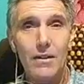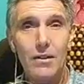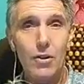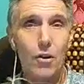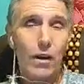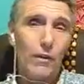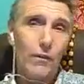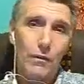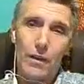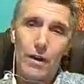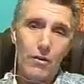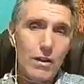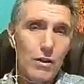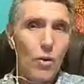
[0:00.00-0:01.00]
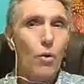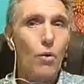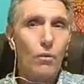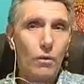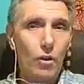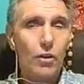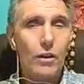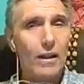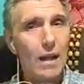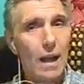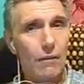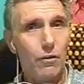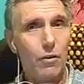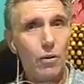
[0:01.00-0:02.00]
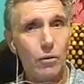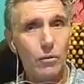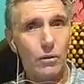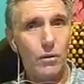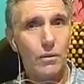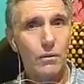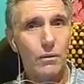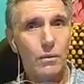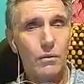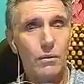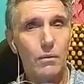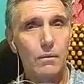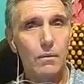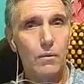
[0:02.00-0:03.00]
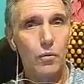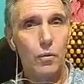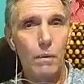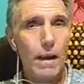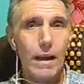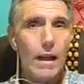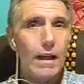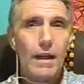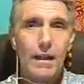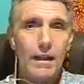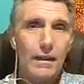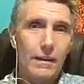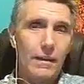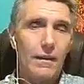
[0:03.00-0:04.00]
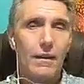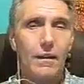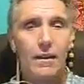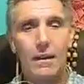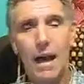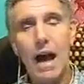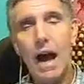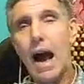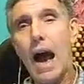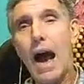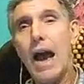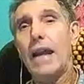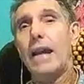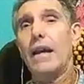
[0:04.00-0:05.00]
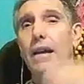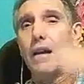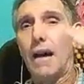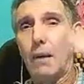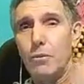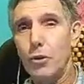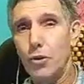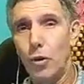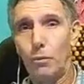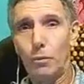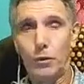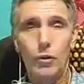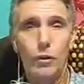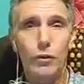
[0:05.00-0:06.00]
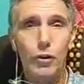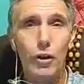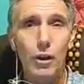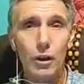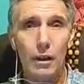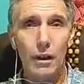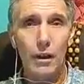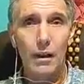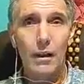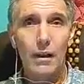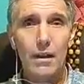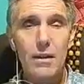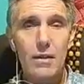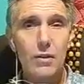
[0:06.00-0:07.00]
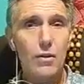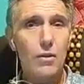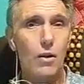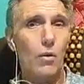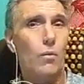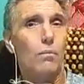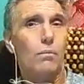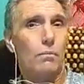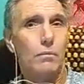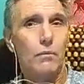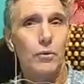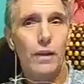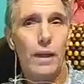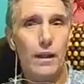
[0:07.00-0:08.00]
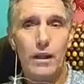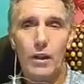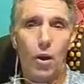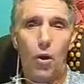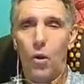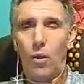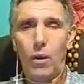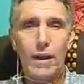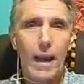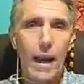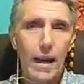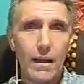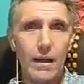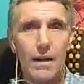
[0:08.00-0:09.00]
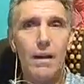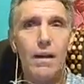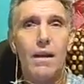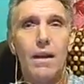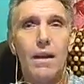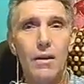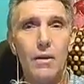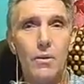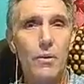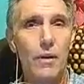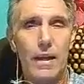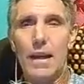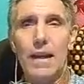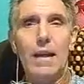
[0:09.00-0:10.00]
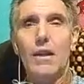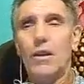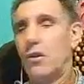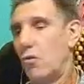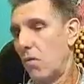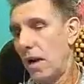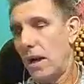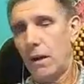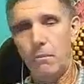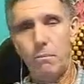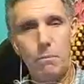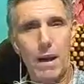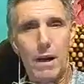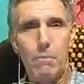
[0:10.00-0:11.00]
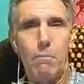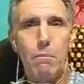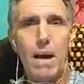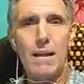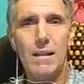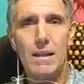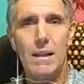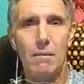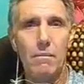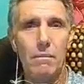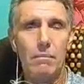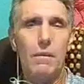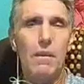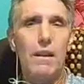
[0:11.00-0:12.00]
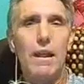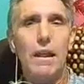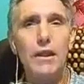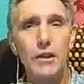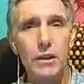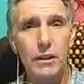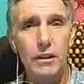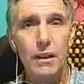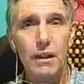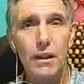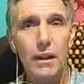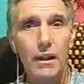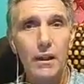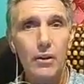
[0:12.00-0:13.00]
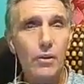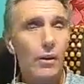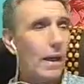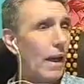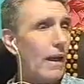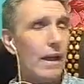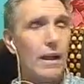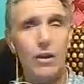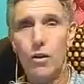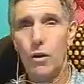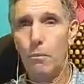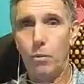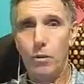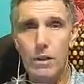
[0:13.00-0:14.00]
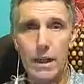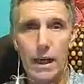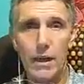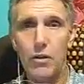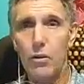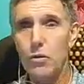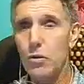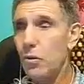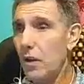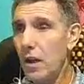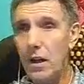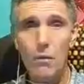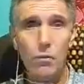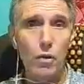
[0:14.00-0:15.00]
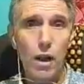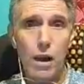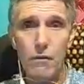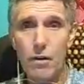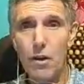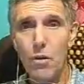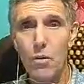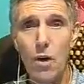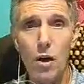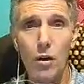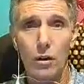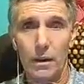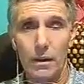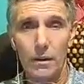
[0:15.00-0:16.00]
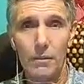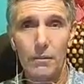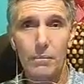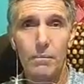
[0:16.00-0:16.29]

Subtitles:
So if there is not enough glut to make any high absorption of sugar, so you can eat a whole cake, you can eat great big pasta dish, you can eat your potatoes, you can eat whatever you want,